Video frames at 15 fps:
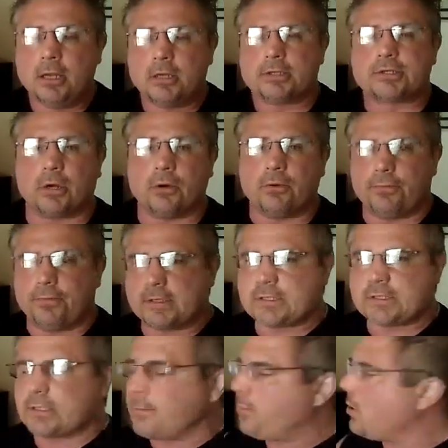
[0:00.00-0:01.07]
So this
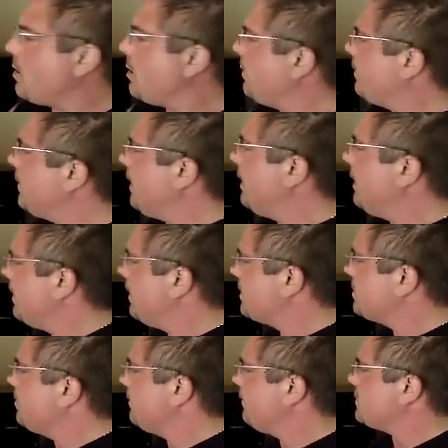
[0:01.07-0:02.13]
is a part of the
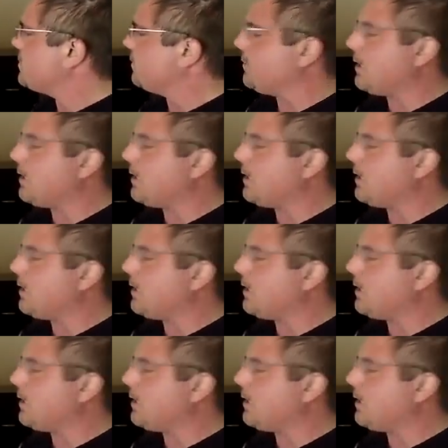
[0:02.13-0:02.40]
index universal